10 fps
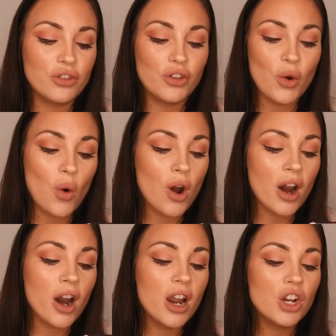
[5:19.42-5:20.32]

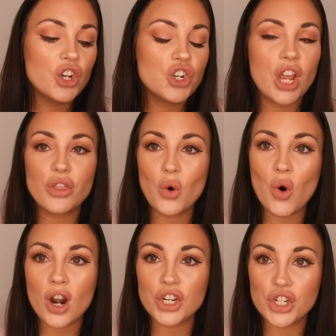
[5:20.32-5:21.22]
Dior
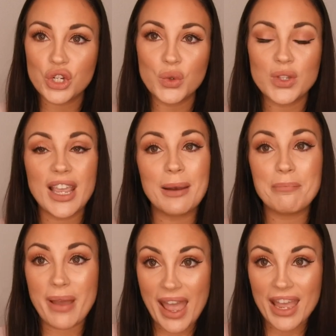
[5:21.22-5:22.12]
J'adore shoes
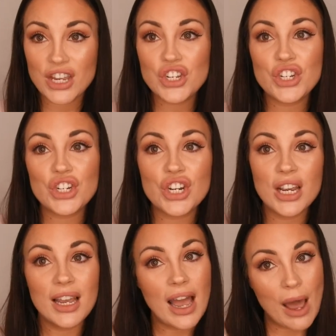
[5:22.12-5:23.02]
in beige.
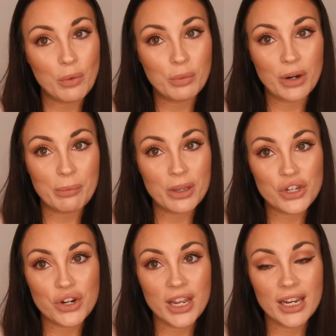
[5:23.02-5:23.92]
I will put a
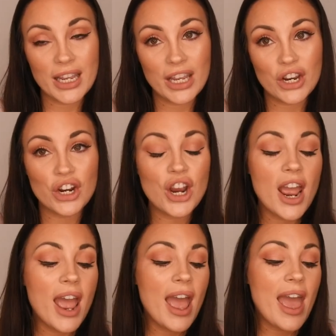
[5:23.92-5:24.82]
picture in here,
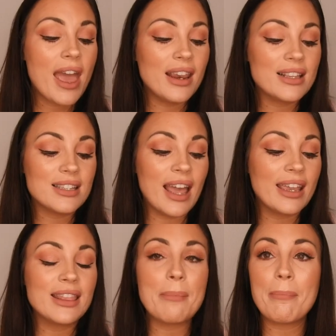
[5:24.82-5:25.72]
and it's
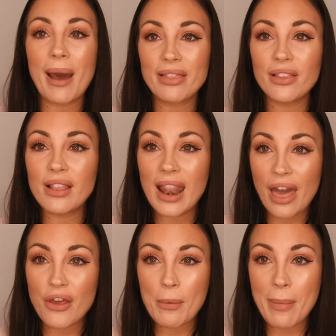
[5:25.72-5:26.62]
like in the patent
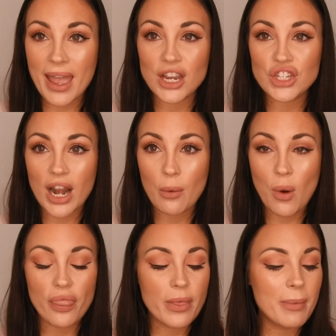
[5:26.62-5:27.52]
leather beige that
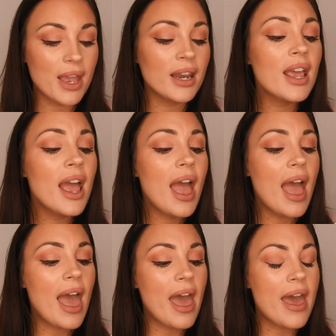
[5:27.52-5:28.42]
I want them in.
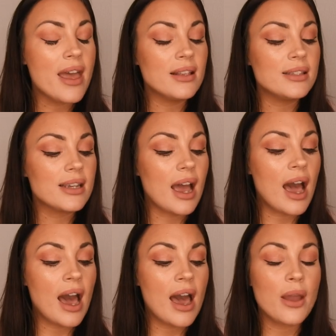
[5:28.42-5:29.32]
And
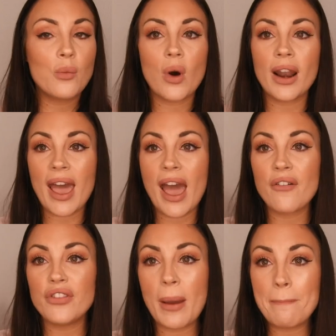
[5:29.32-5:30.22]
I want to
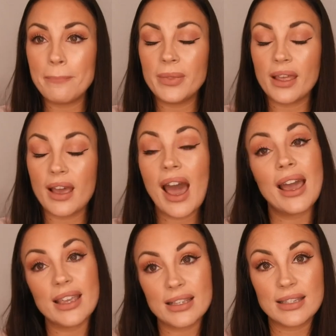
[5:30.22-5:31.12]
have the
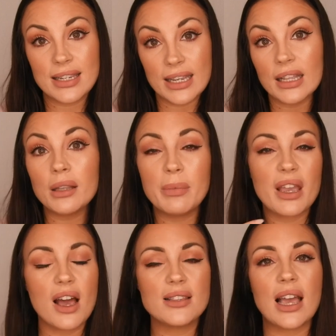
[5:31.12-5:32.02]
highest heel
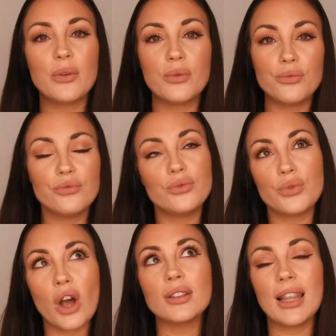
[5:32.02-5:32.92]
because I
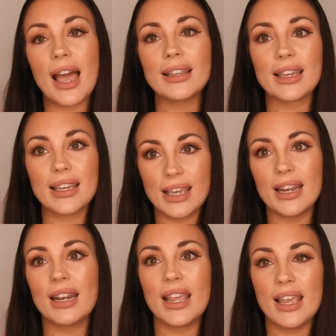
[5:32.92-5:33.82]
do not like the
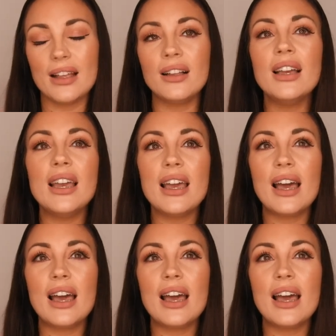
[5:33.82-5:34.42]
kitten heel.